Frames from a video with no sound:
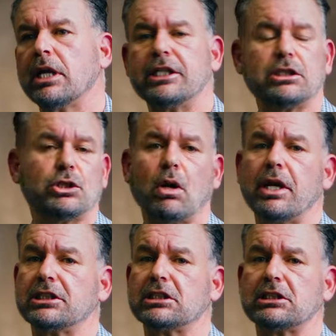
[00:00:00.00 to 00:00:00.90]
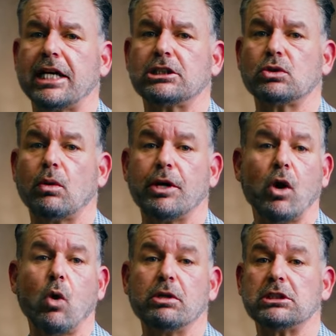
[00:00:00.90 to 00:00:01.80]
He said, Charlie, it's a sad story. The
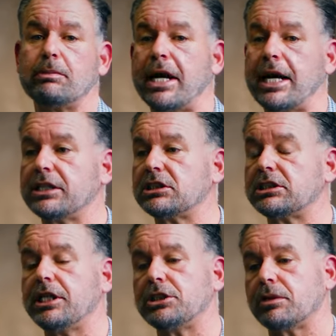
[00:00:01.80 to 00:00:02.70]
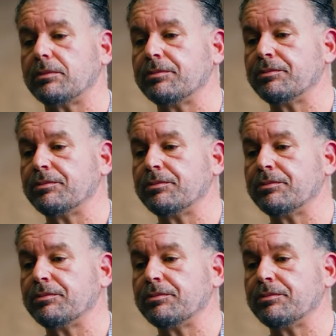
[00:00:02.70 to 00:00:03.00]
homeless man had a seizure.